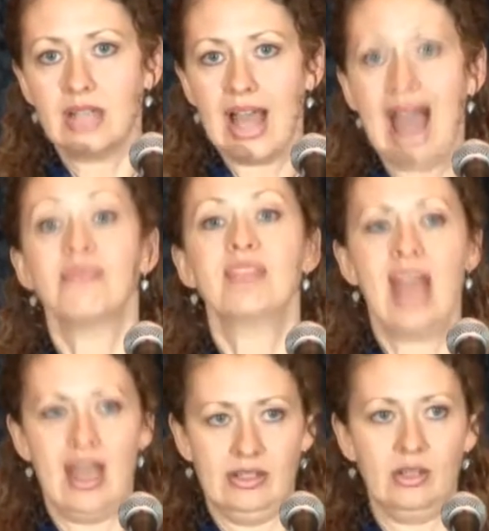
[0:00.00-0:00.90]

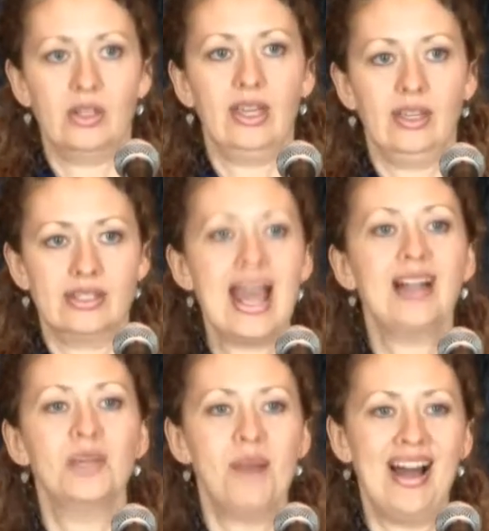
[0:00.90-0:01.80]
Afghan looking,
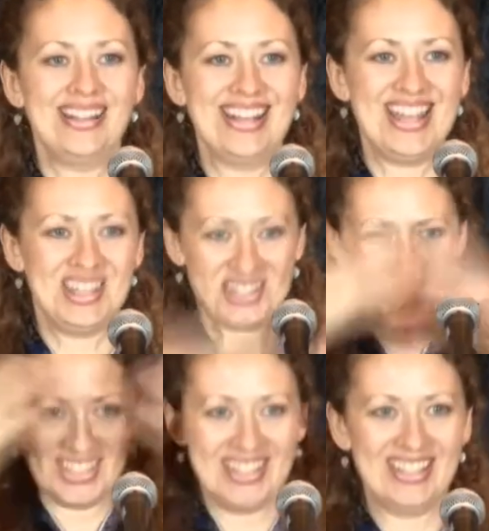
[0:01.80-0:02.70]
Taliban
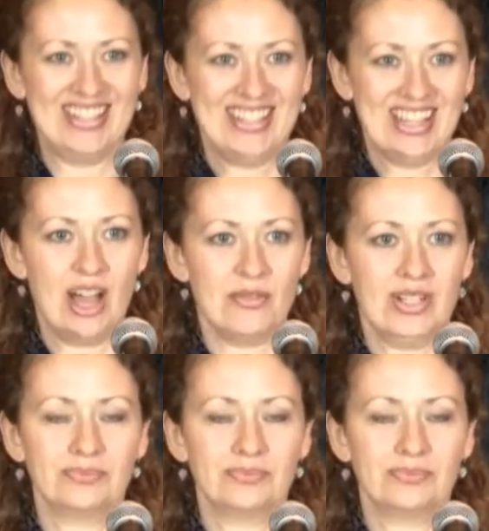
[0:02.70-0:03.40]
ish covering.